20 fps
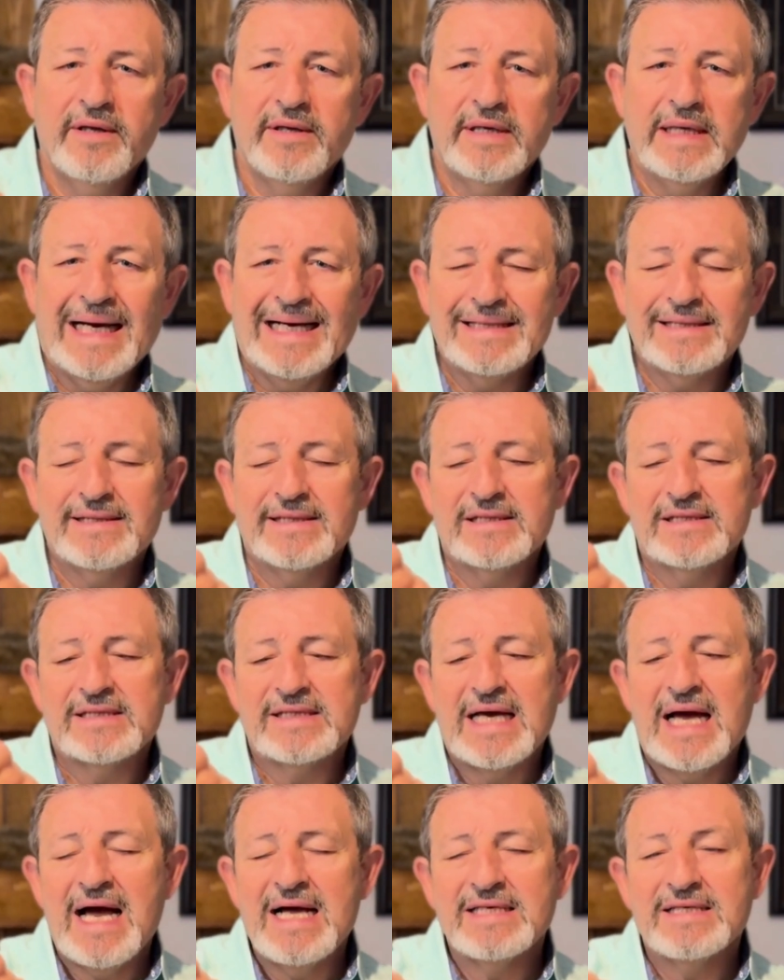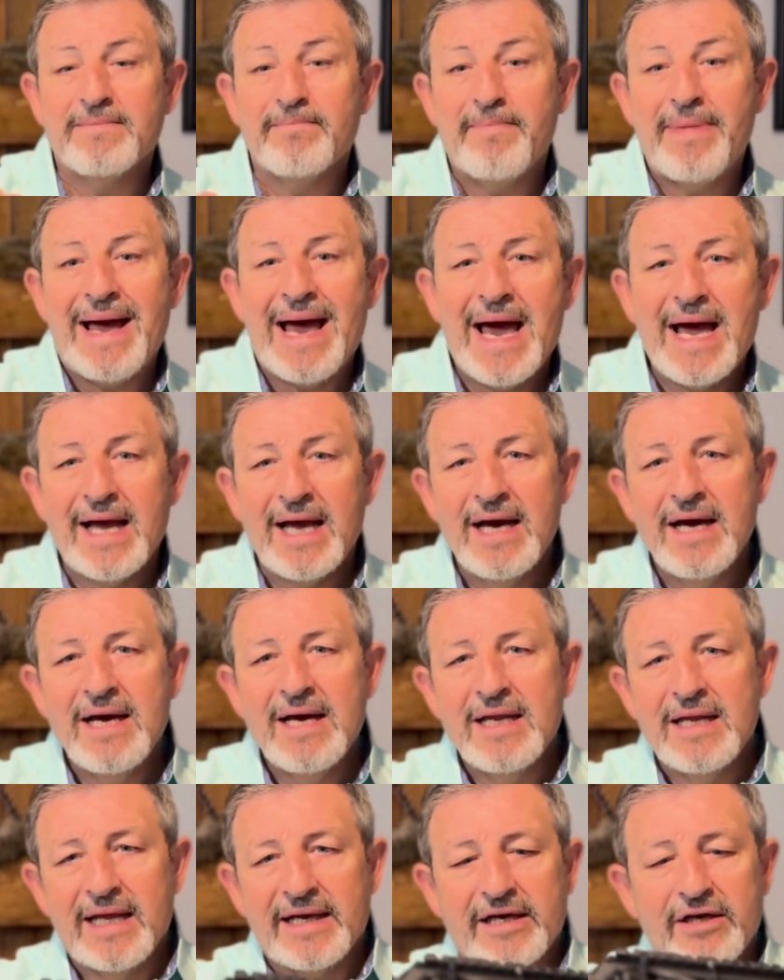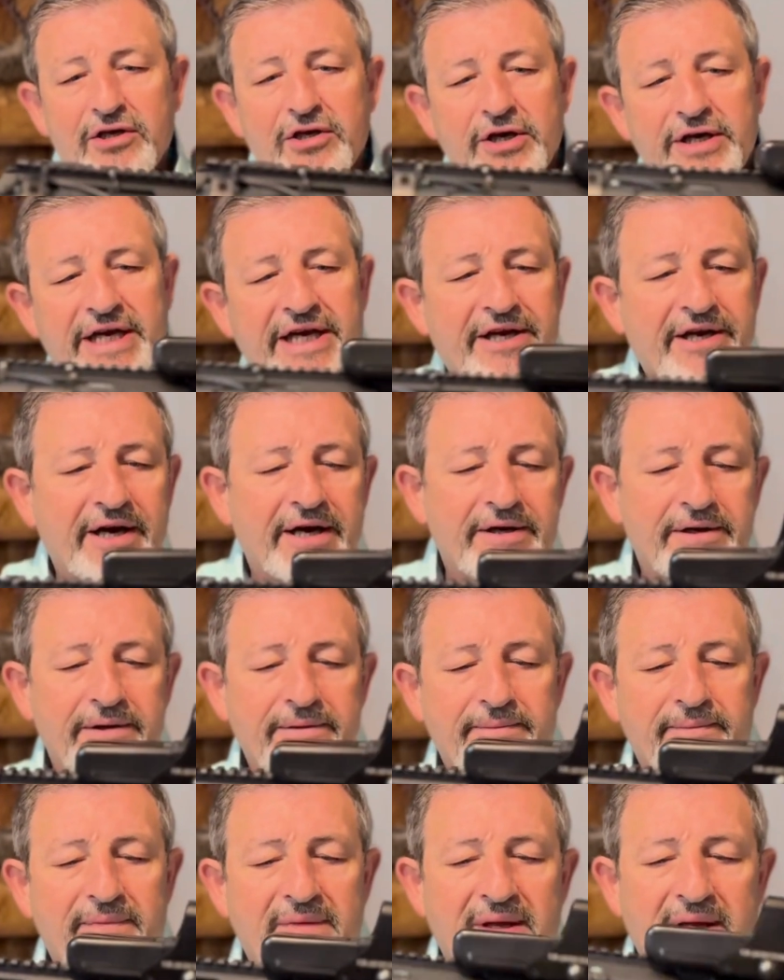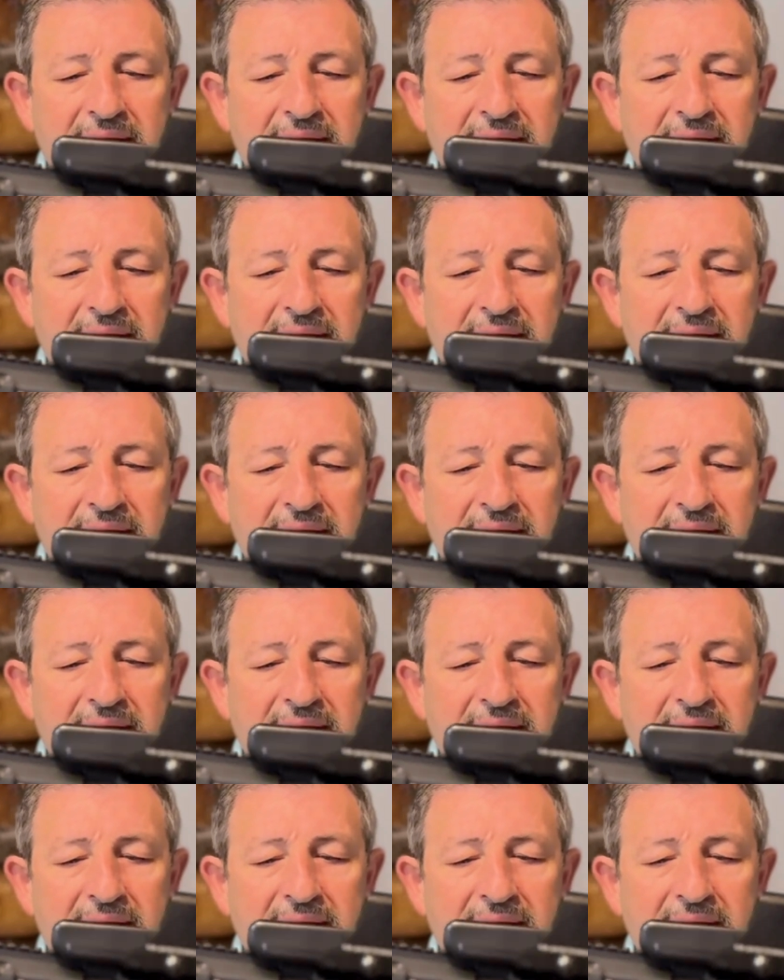not to the sides and back like a cookie cutter.